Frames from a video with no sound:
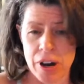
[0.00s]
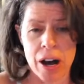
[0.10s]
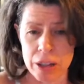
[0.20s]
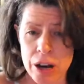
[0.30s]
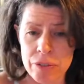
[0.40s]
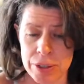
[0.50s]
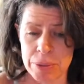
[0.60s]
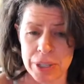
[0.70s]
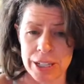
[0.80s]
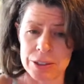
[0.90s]
all over the
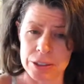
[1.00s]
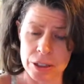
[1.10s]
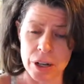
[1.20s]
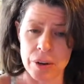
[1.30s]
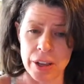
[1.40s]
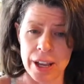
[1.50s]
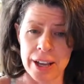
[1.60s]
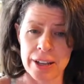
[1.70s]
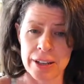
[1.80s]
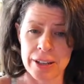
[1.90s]
place, okay?